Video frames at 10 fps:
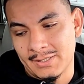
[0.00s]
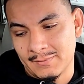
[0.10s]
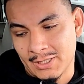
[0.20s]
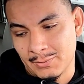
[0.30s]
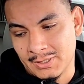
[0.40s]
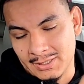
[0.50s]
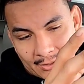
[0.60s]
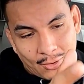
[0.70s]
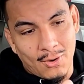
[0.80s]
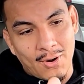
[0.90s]
positive equity
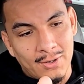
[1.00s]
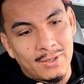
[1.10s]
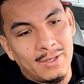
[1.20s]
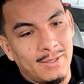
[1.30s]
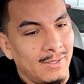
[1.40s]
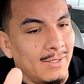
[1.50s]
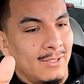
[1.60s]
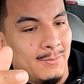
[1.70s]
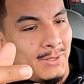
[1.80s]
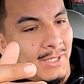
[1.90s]
in the car,
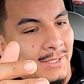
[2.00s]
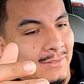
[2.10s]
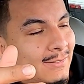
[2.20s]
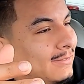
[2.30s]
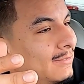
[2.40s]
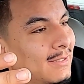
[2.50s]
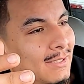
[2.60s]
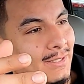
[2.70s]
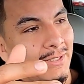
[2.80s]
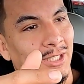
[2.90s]
but
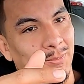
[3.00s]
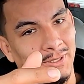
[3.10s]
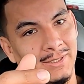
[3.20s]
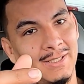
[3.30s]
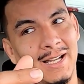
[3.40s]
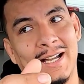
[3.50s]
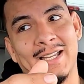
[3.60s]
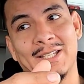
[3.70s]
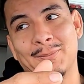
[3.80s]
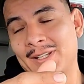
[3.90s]
it's a keeper.
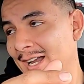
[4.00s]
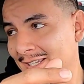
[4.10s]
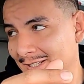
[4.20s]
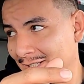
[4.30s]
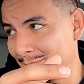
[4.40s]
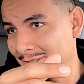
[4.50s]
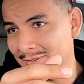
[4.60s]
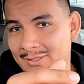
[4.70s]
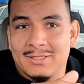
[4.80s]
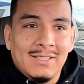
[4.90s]
I am not gonna get rid
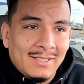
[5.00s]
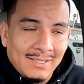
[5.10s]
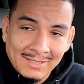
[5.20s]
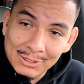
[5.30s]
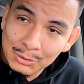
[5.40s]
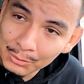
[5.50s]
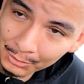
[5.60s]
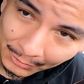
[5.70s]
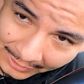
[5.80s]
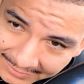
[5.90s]
of it. The
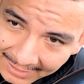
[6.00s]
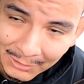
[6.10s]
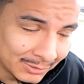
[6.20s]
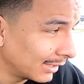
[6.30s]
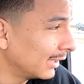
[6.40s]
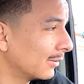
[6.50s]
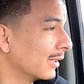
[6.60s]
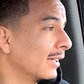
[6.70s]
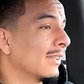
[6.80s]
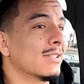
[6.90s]
2-door is not going
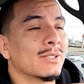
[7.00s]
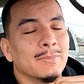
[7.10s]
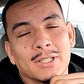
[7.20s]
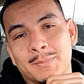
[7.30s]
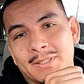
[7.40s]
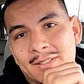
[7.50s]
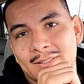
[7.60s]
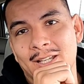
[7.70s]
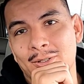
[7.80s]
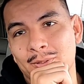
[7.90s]
anywhere. The Suburban
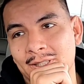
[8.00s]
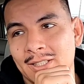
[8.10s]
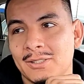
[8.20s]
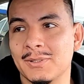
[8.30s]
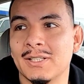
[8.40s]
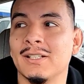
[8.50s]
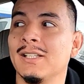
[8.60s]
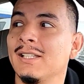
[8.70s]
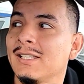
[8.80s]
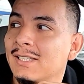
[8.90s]
is not going anywhere.
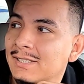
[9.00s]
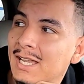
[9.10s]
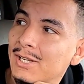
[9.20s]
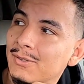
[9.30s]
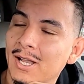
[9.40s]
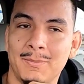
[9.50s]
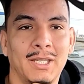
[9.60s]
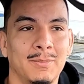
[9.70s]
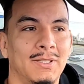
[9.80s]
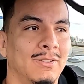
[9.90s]
Now I
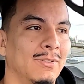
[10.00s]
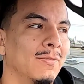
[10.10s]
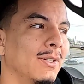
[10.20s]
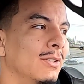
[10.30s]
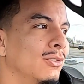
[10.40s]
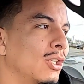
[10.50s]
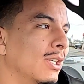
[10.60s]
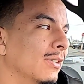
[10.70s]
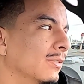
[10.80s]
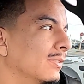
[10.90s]
may be on the verge
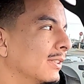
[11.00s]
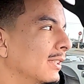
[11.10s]
of